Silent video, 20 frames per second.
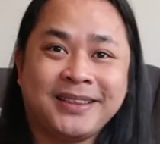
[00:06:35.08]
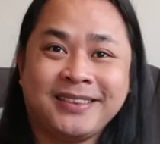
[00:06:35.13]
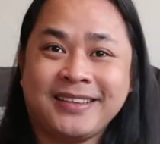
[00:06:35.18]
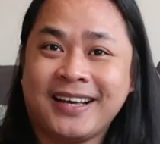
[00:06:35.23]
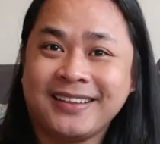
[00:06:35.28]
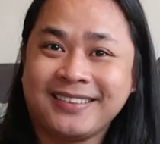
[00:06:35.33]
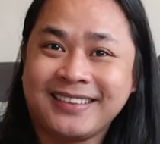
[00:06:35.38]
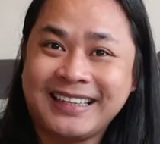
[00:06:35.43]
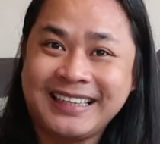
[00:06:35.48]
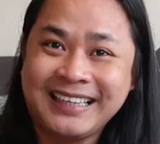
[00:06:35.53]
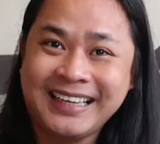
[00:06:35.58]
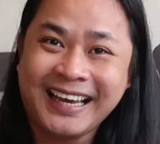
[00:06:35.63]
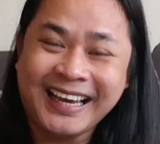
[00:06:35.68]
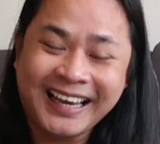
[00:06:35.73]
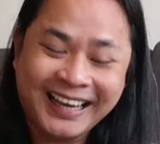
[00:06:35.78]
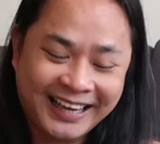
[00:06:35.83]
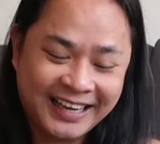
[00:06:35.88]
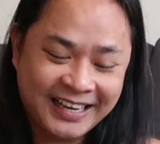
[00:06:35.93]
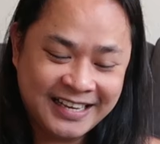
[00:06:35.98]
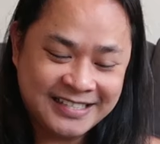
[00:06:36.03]
but not the
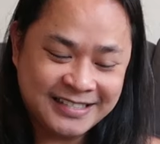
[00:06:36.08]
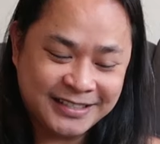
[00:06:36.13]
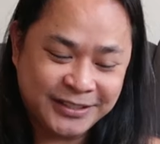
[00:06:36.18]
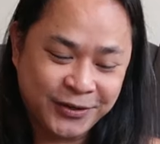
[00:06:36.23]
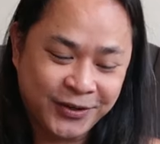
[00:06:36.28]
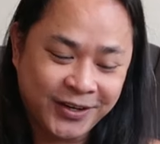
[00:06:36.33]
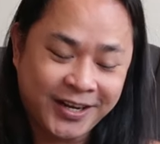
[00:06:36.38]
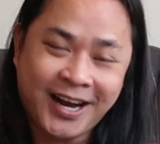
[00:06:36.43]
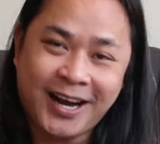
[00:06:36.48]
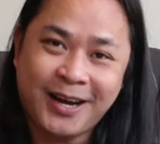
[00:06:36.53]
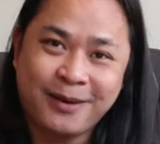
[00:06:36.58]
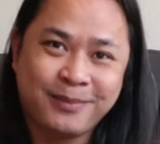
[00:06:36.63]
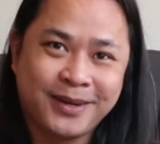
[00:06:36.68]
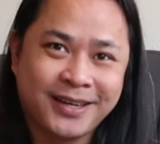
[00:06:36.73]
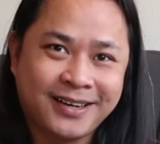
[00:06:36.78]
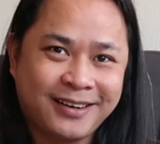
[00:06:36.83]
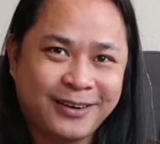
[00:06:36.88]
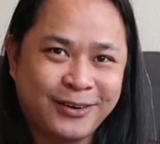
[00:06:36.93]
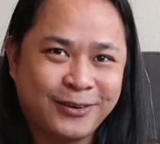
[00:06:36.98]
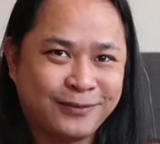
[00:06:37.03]
least, yung
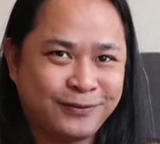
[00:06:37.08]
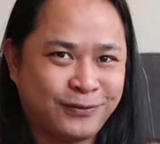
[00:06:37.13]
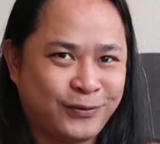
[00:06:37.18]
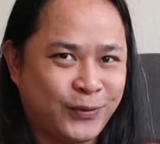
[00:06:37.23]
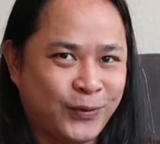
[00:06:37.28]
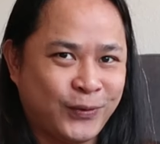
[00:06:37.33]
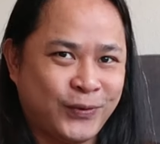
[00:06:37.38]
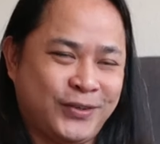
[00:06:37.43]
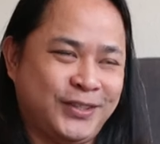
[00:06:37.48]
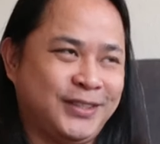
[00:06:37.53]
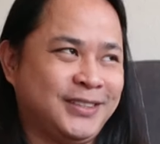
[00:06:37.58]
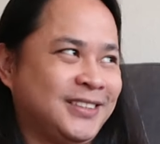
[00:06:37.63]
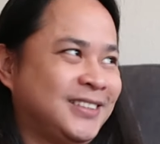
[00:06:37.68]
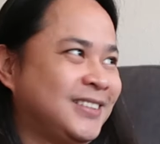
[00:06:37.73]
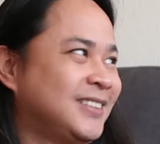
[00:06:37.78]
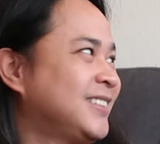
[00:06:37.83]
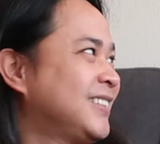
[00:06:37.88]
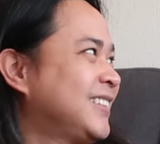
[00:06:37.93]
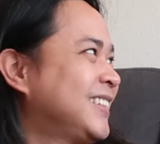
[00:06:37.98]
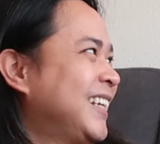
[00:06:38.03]
camera, of course.